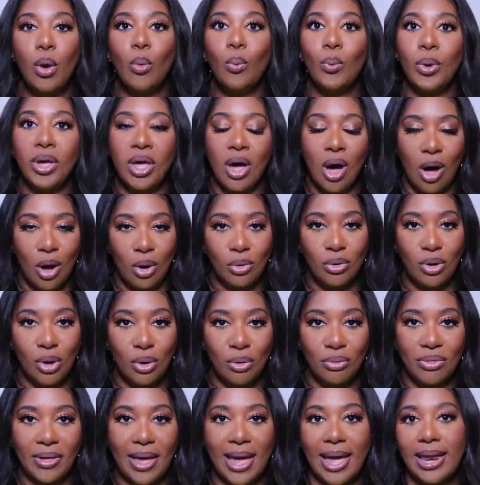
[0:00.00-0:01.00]
We all
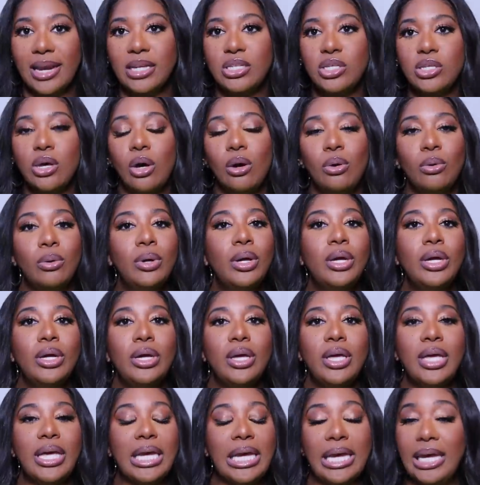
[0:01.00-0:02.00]
know that. So
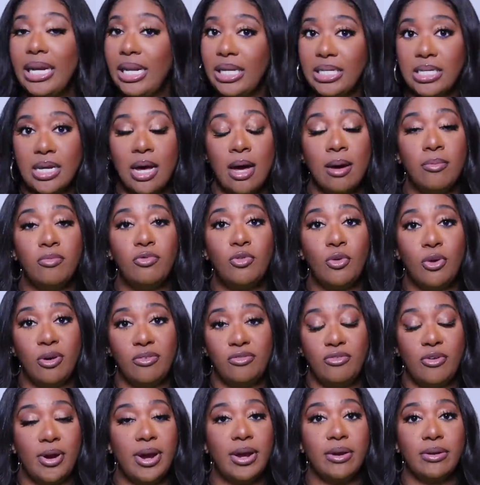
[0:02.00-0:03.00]
any Tom Ford
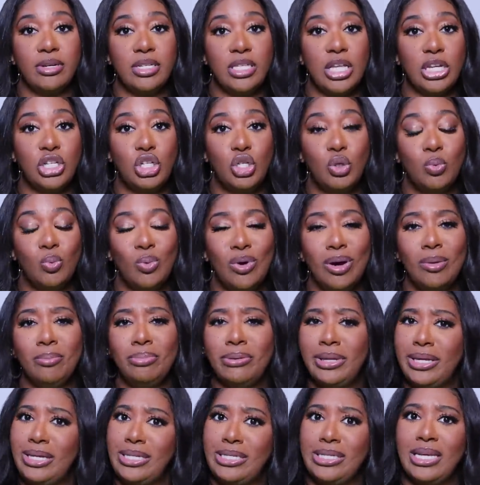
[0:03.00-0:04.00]
fragrance that you want,
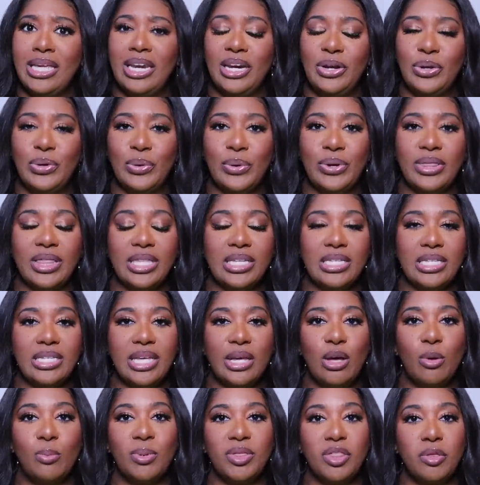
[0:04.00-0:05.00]
please get it during the
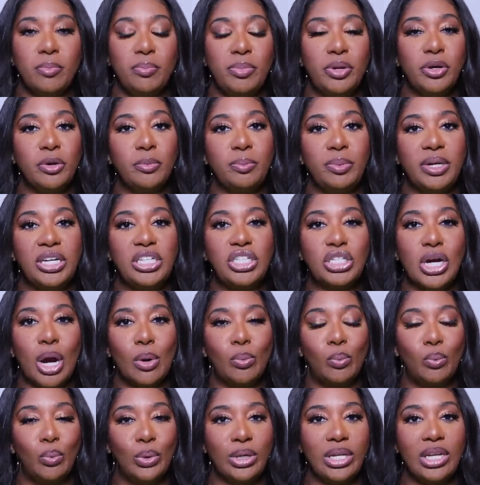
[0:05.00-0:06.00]
sale. But the Bitter Peach I
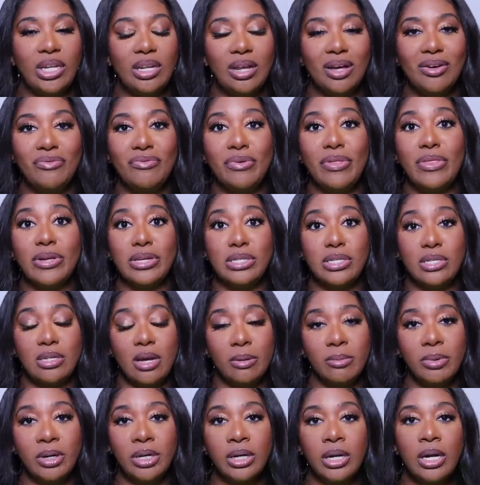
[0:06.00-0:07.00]
really love for the
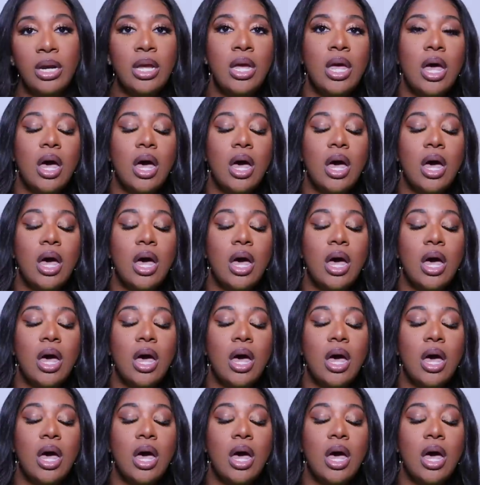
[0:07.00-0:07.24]
summer.